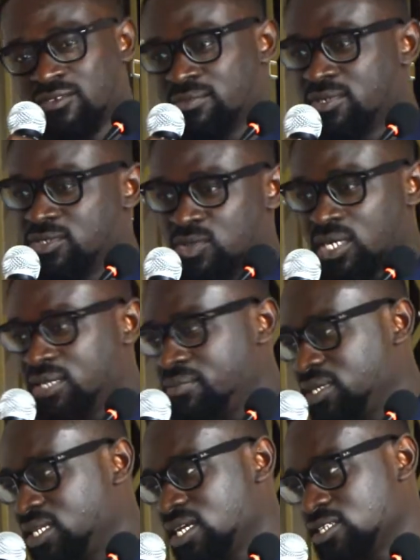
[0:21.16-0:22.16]
not been to any
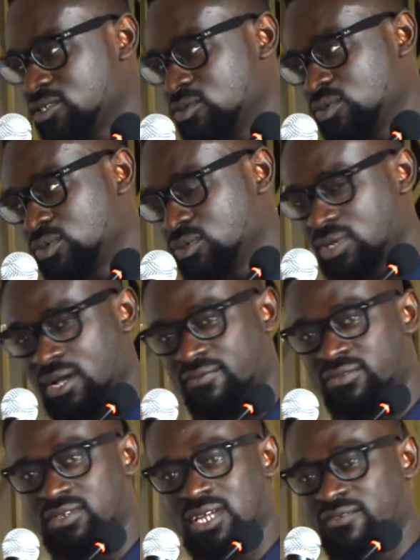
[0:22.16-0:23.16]
media school.
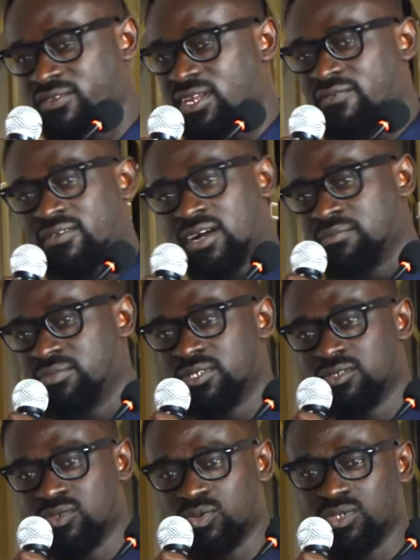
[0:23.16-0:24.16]
I've never
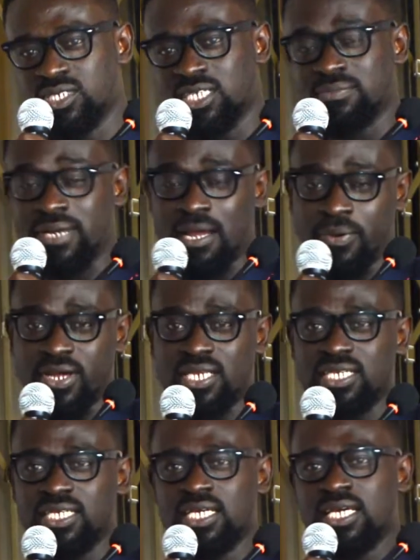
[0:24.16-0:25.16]
been to G.I. But
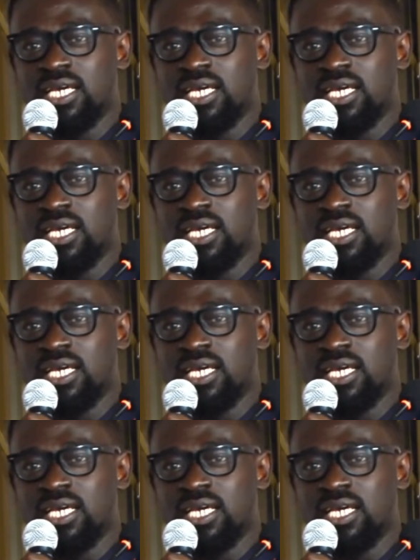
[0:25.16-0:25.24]
apparently,